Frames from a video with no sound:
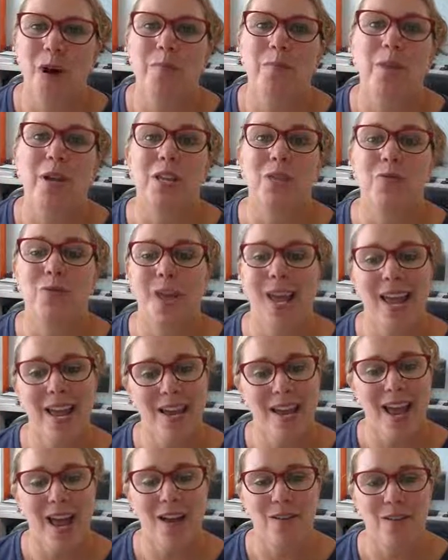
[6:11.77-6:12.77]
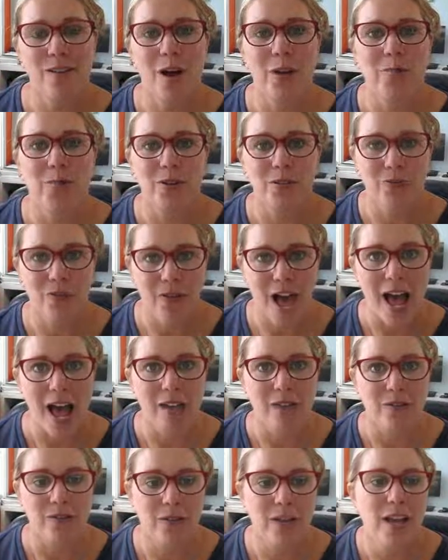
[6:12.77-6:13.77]
But you can have up to
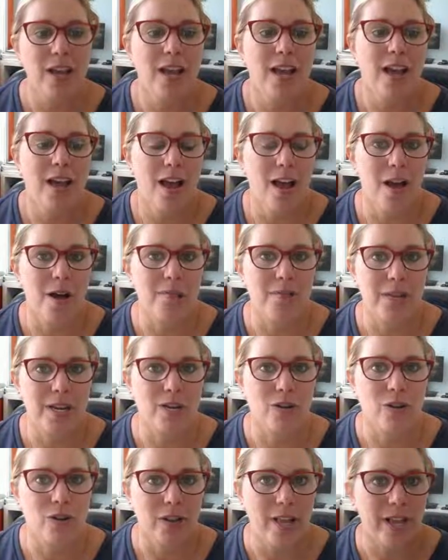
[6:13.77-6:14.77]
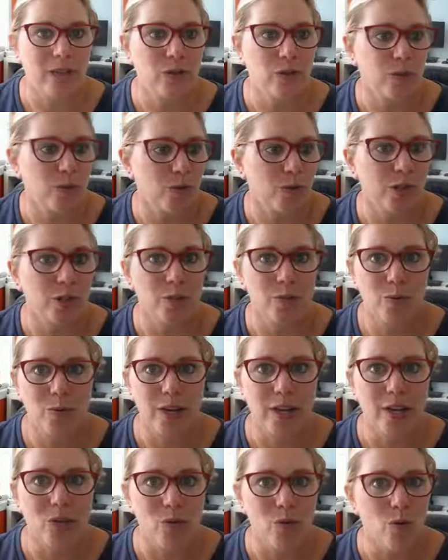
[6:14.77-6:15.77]
five um, in your classroom, which is
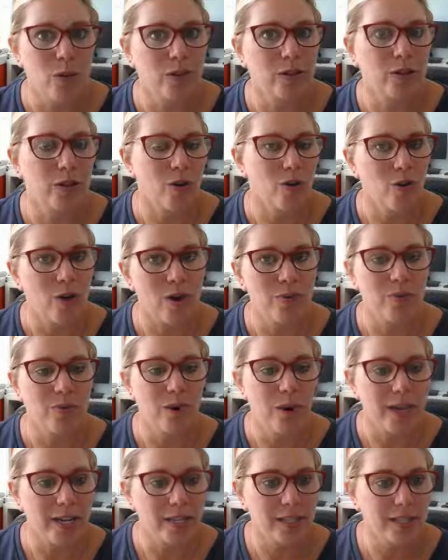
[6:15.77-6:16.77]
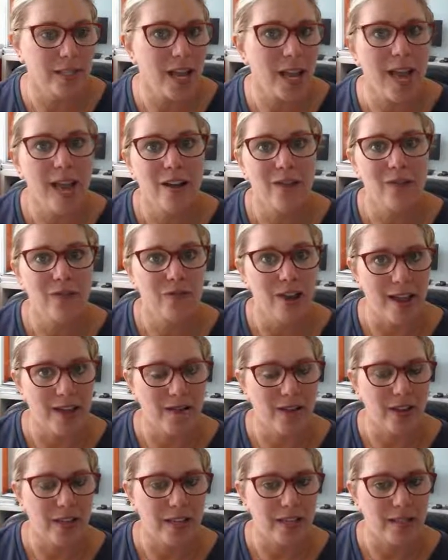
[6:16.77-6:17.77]
pretty cool. So one price, five
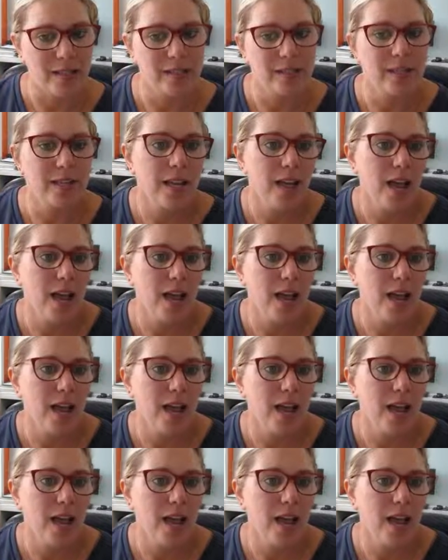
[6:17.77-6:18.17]
kids.